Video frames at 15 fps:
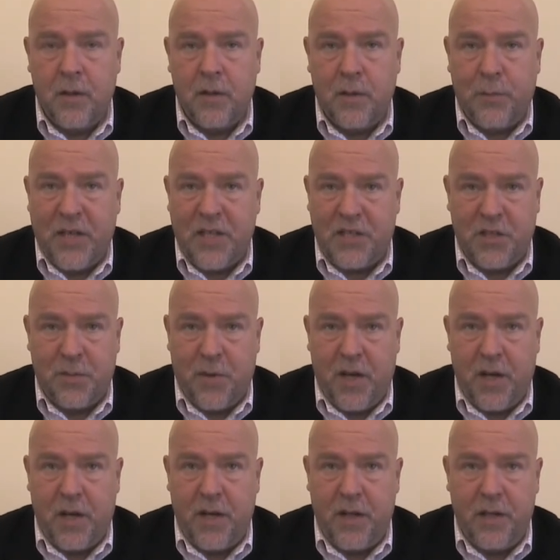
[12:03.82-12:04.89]
The picture
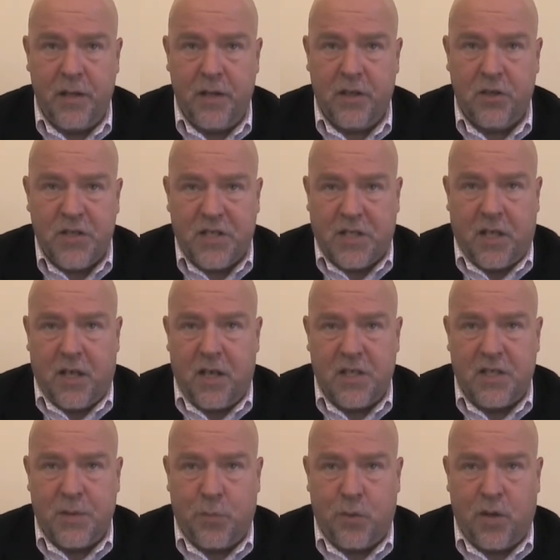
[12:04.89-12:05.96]
may
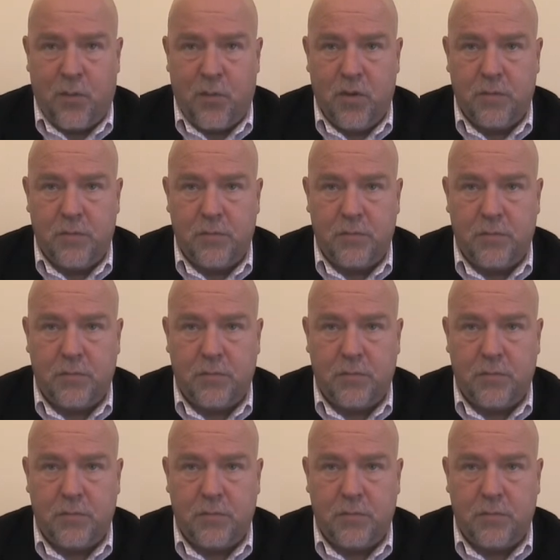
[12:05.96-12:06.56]
crystallise the problem,